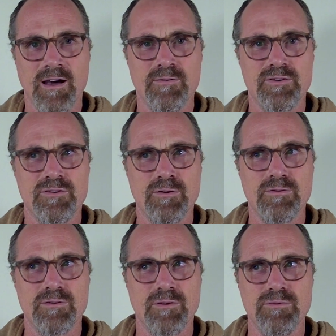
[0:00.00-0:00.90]
I was
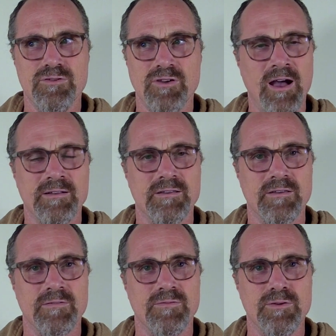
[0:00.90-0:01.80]
so shocked and
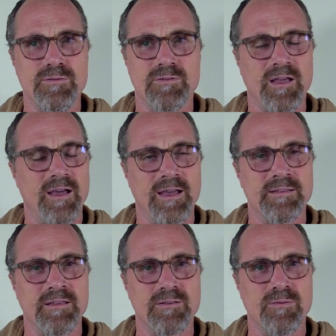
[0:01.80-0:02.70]
confused that I
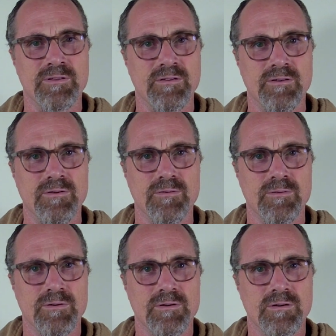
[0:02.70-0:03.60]
didn't know what to do.